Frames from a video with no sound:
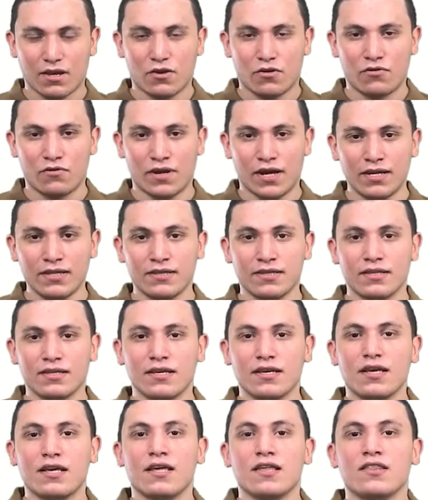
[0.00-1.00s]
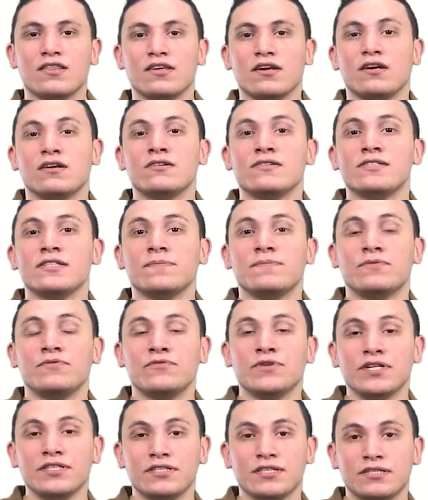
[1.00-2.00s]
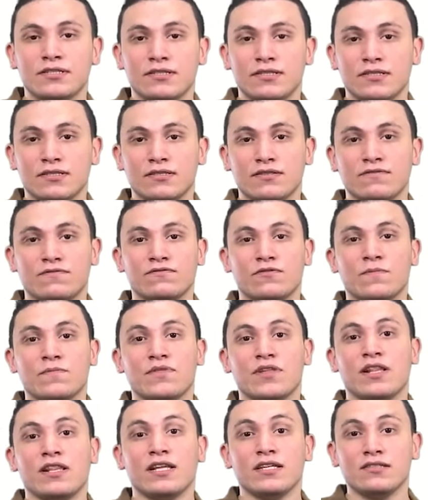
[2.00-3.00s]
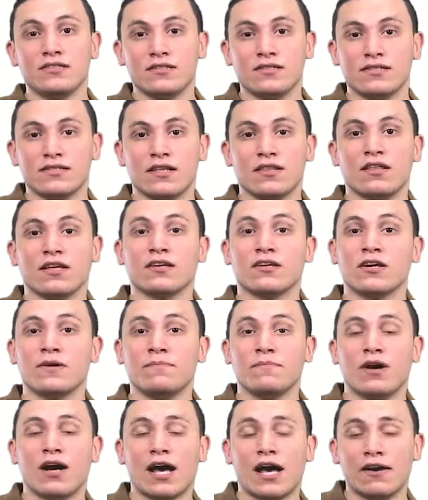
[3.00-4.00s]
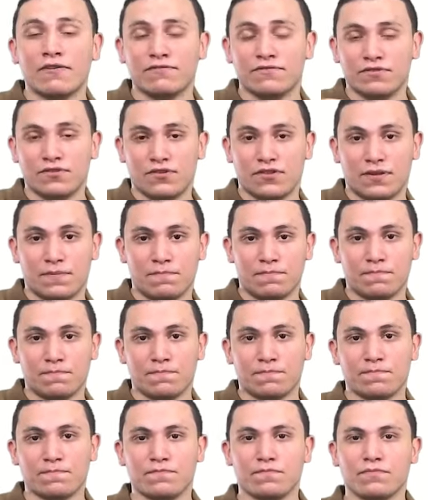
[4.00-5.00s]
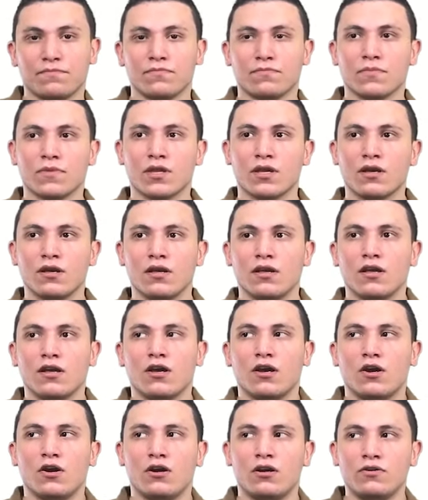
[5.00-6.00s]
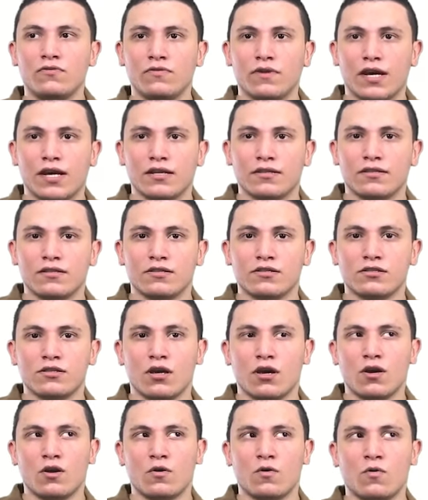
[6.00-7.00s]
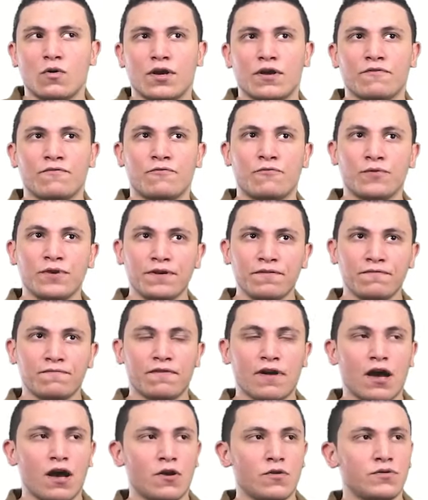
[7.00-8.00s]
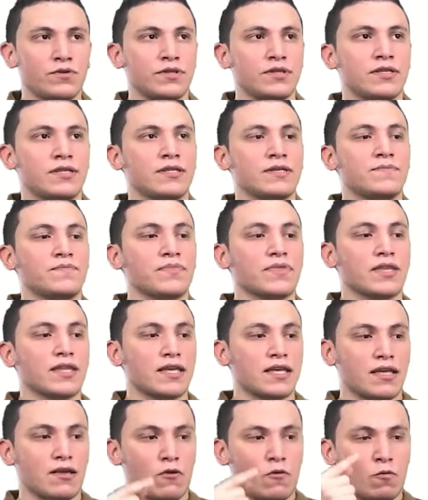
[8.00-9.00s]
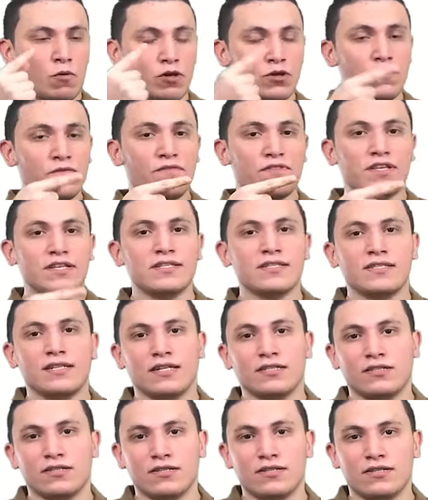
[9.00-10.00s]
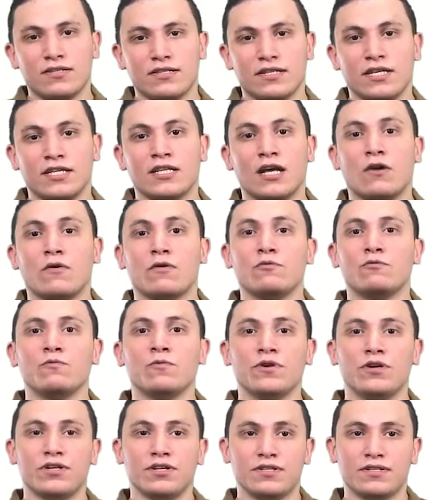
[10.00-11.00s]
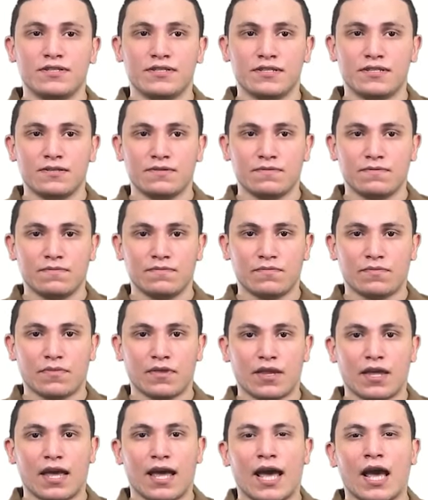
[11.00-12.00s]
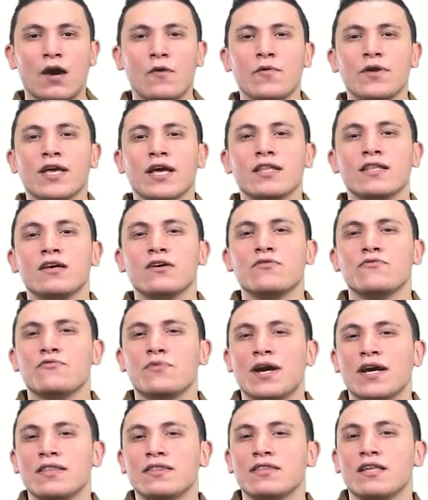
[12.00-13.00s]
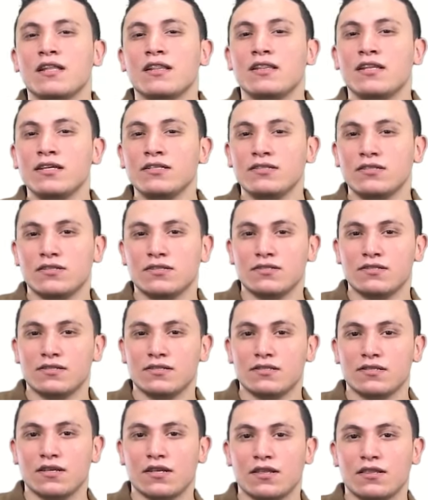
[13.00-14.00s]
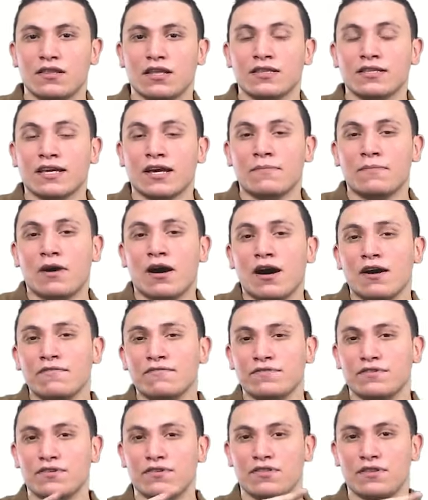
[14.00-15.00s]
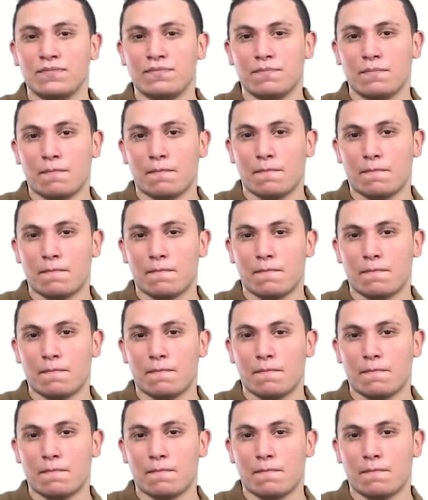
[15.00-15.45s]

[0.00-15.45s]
right? They are separated from the letters that come after them. All right, so if we found one of these letters in our words, how can I write the letters that come after them?